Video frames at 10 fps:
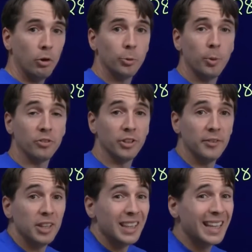A multiple of
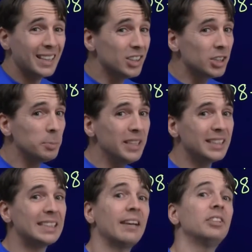7, that just
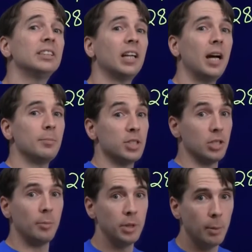means 7
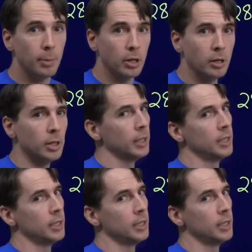times some number.